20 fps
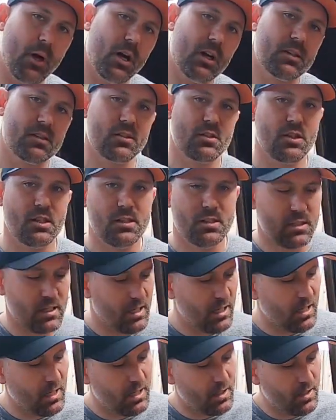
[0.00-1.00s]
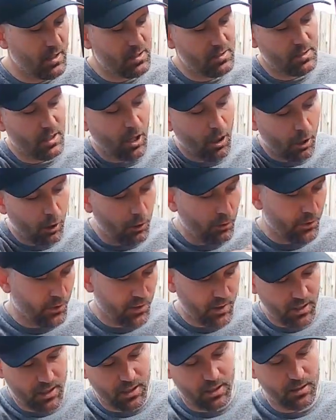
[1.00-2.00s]
box just here. This whole
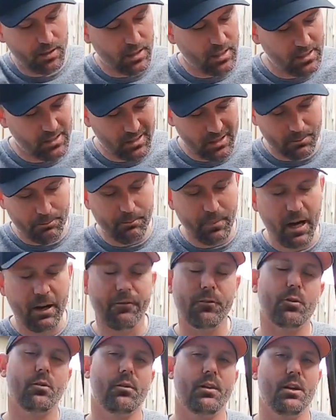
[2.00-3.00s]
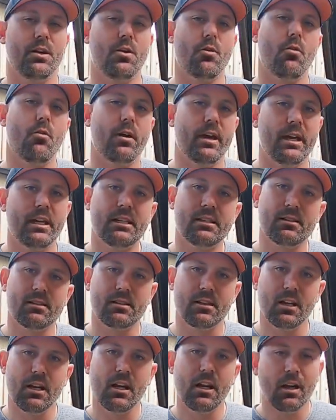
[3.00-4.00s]
thing is to muffle the
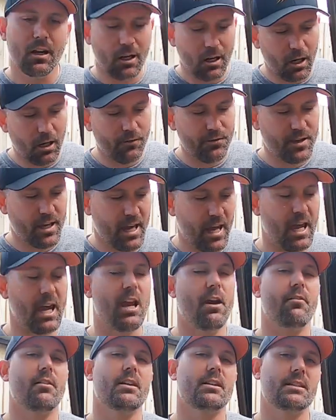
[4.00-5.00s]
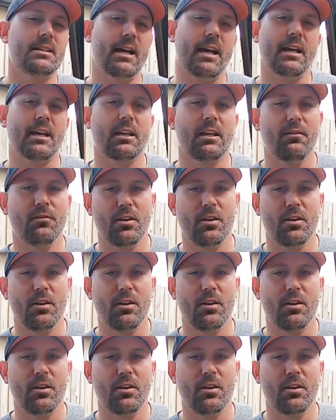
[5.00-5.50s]
noise of the air intake.